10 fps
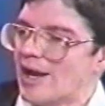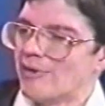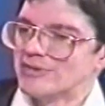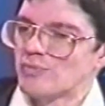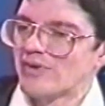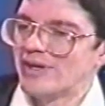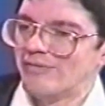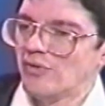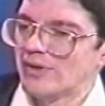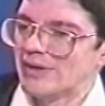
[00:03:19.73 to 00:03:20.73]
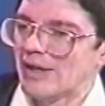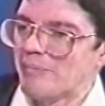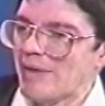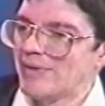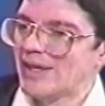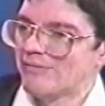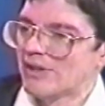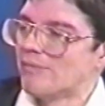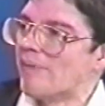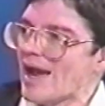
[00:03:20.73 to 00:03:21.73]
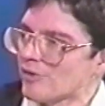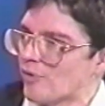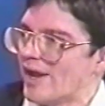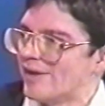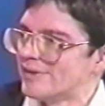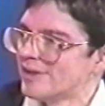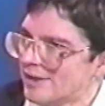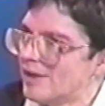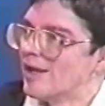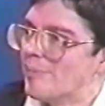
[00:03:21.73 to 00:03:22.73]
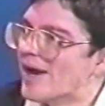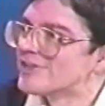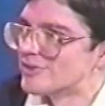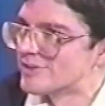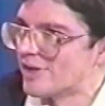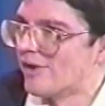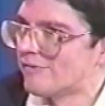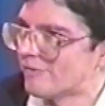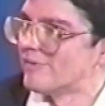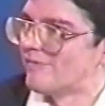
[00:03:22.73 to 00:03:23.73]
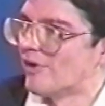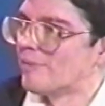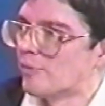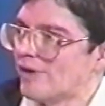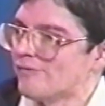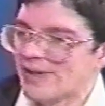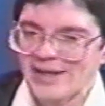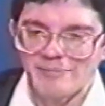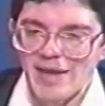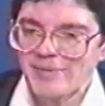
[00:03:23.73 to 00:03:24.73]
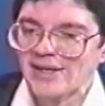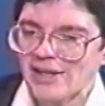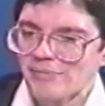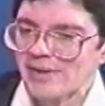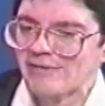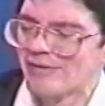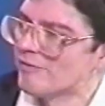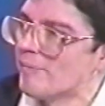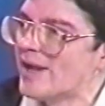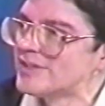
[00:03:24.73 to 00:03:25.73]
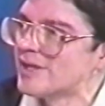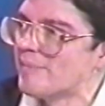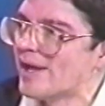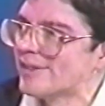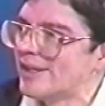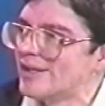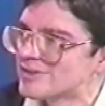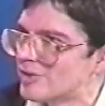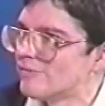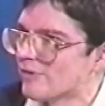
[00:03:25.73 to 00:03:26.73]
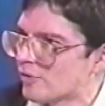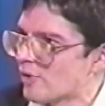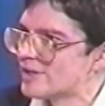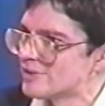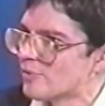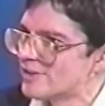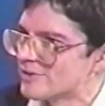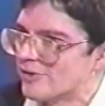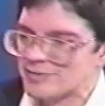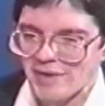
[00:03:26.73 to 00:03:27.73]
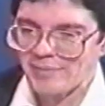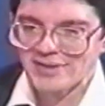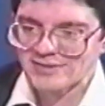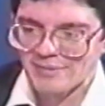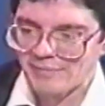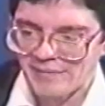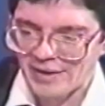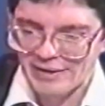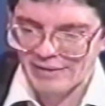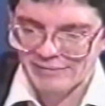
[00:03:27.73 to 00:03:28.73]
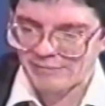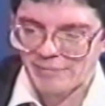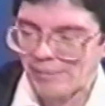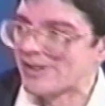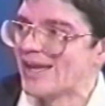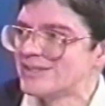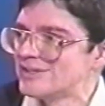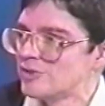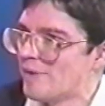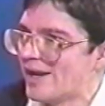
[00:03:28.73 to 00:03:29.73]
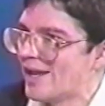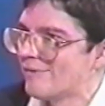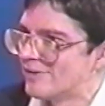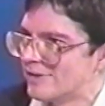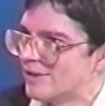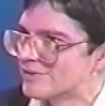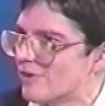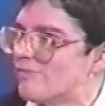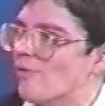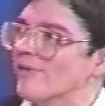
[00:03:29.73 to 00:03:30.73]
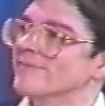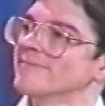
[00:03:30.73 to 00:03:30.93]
I was wondering if you could maybe give a little background about yourself very briefly, and maybe a little bit of information about the Institute for Creation Research, maybe some publications you might have and so forth.